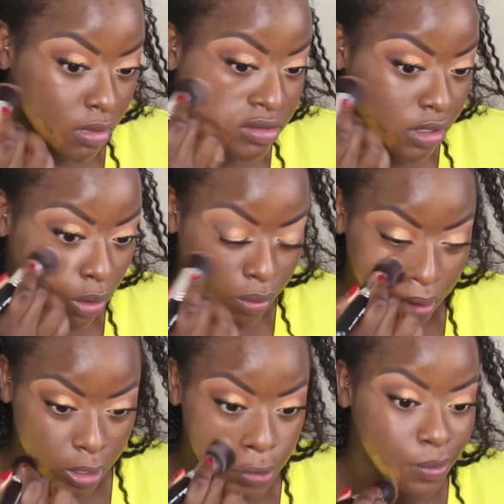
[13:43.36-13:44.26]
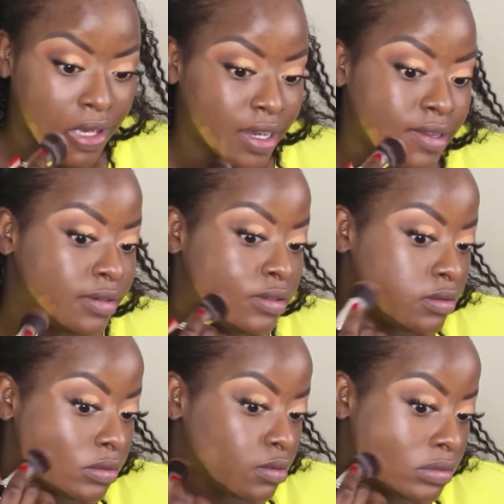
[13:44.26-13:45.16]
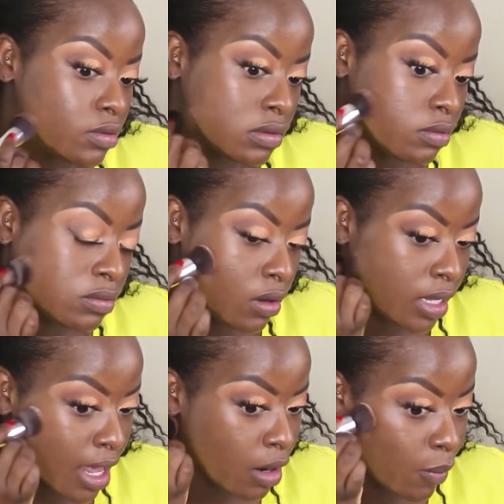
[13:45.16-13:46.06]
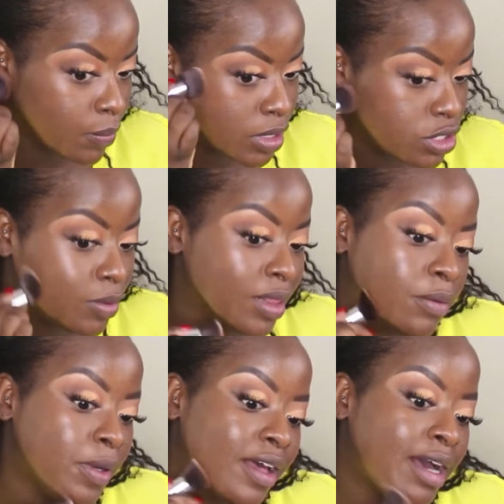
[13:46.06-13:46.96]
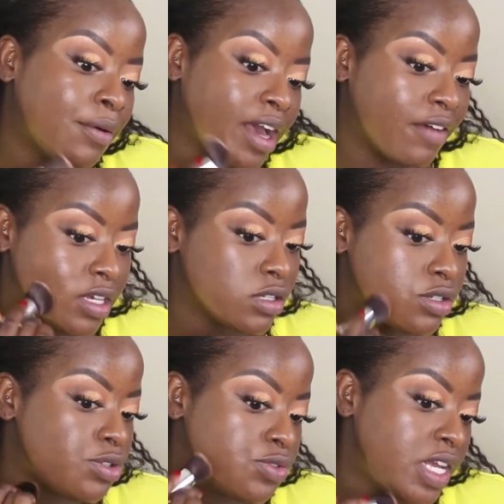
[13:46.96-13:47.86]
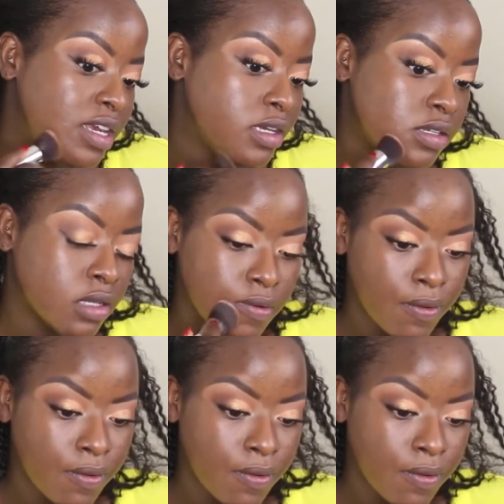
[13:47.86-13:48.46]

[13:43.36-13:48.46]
So you can get away with doing that without having streaks.